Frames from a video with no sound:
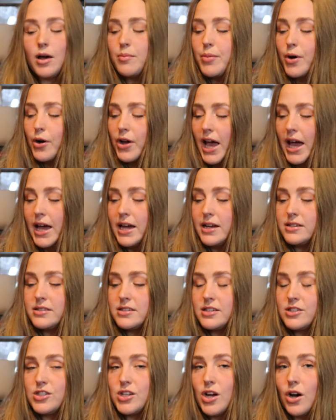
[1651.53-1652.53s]

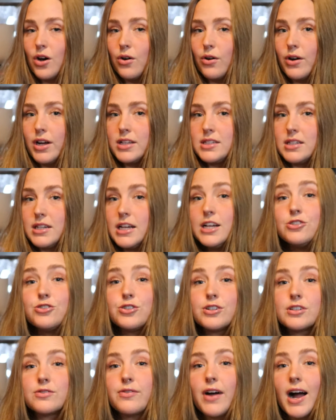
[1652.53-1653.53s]
bouquets, and so it's an
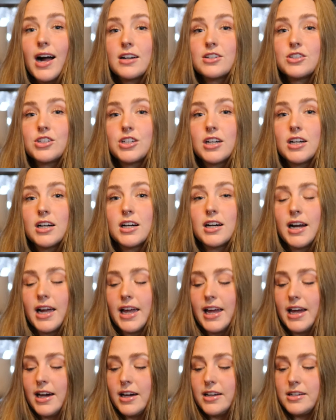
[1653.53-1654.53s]
interest factor,
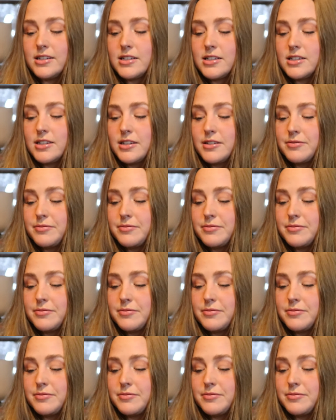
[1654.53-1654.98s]
and